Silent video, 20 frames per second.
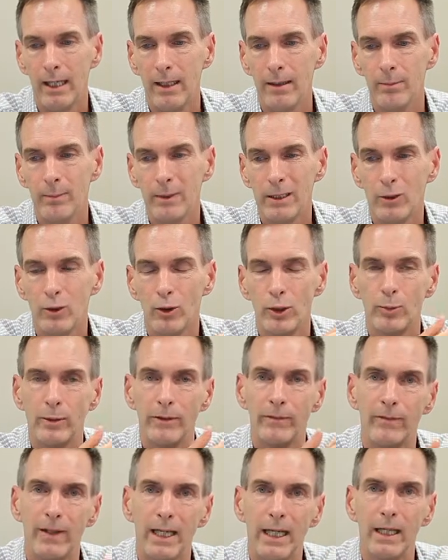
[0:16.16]
because we
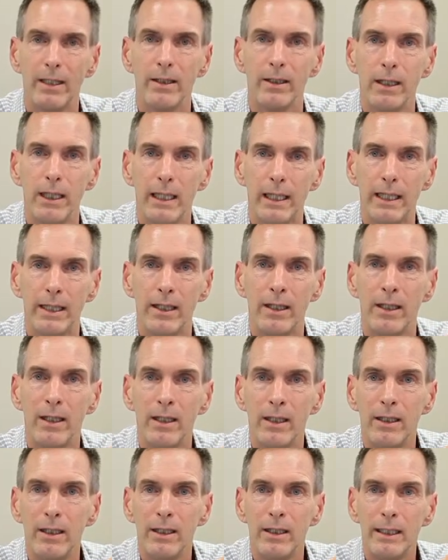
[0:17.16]
found that
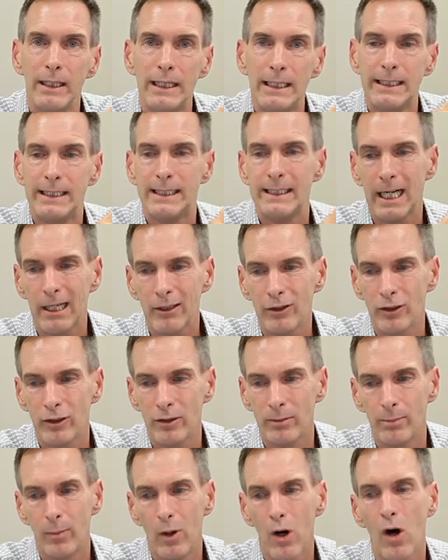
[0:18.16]
the
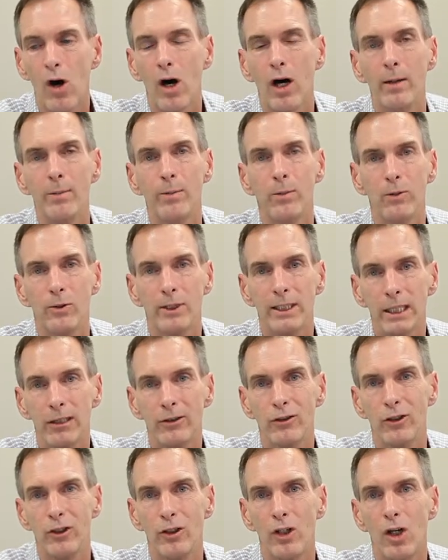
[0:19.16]
suction pipe or
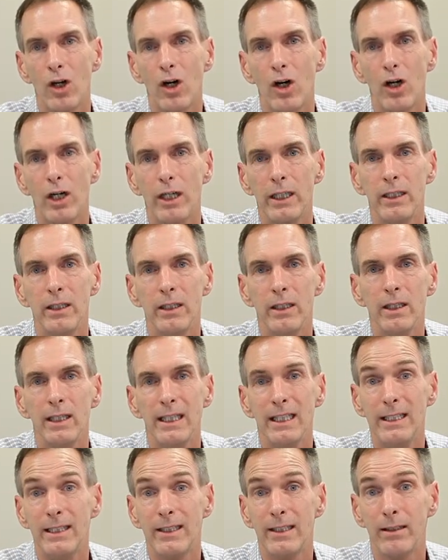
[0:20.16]
suction line
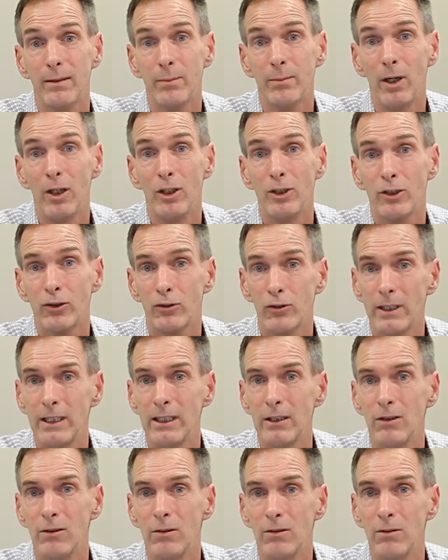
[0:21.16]
is the most
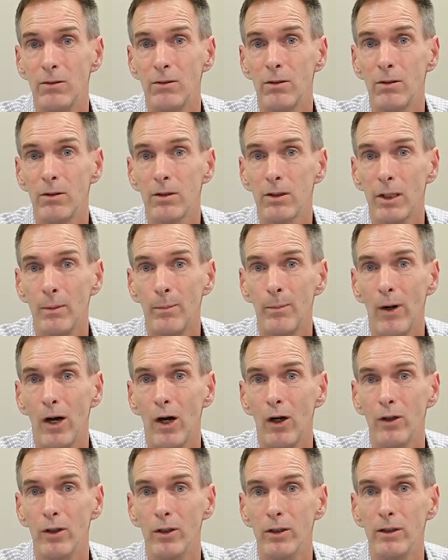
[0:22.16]
critical
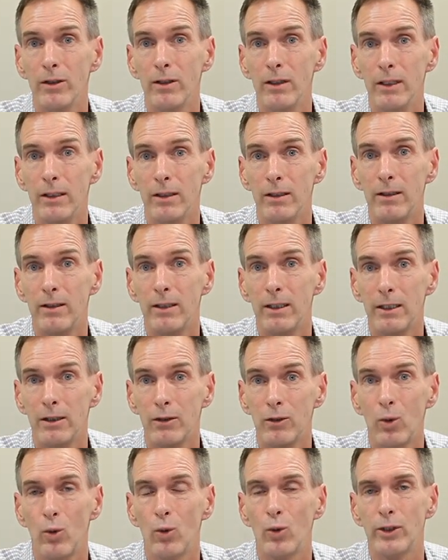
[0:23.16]
component that
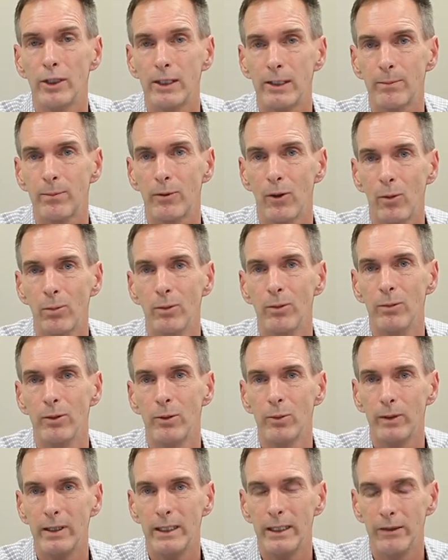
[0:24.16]
causes
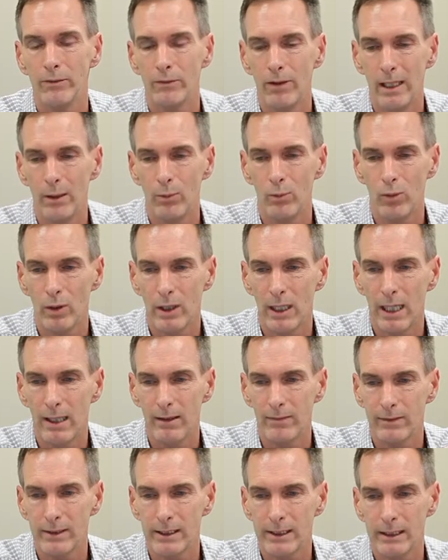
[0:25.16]
problems within a rainwater
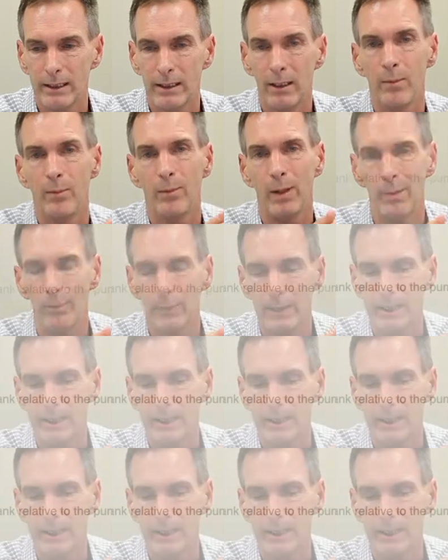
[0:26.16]
harvesting pumping